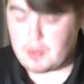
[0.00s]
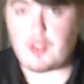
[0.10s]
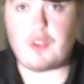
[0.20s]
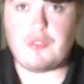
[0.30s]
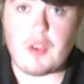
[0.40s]

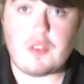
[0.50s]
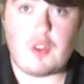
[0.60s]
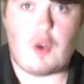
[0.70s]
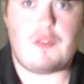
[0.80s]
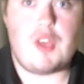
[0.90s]
So
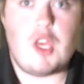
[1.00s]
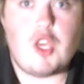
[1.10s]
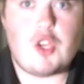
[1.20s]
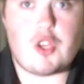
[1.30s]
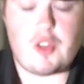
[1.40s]
first off,
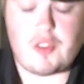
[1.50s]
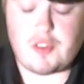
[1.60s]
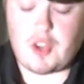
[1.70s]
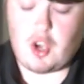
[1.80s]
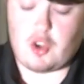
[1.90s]
you're going to
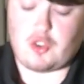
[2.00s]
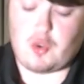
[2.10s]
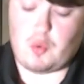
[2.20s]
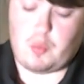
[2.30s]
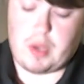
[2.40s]

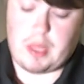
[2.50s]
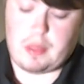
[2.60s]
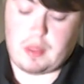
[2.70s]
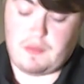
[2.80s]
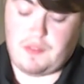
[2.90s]
start
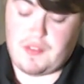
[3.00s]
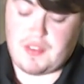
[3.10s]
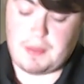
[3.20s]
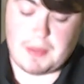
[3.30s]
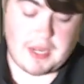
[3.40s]
with 50